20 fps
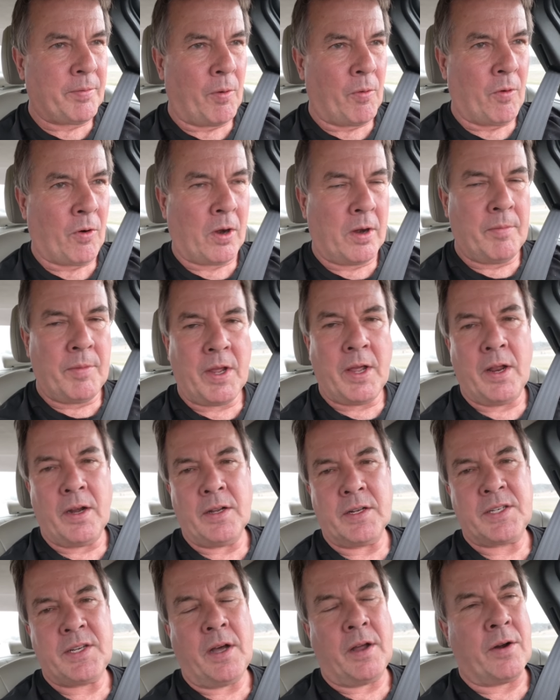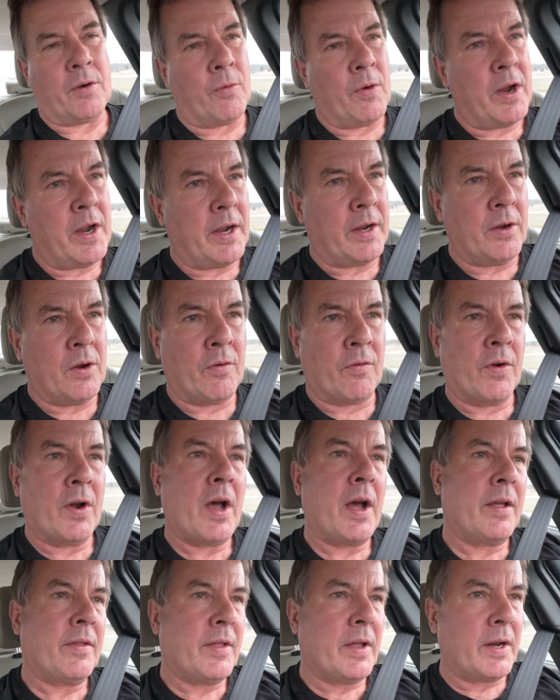but we're going to be getting a ton of rain
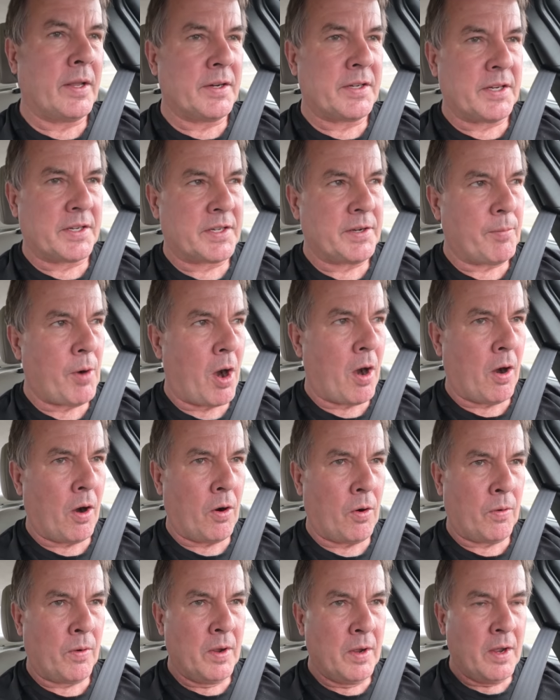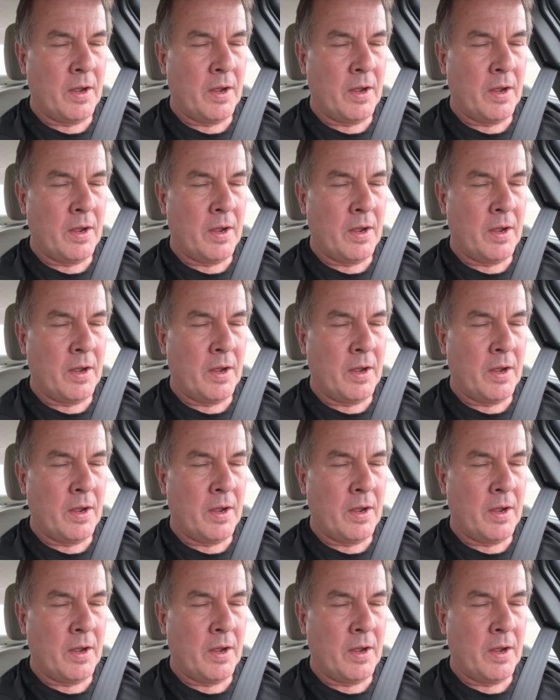overnight and then into tomorrow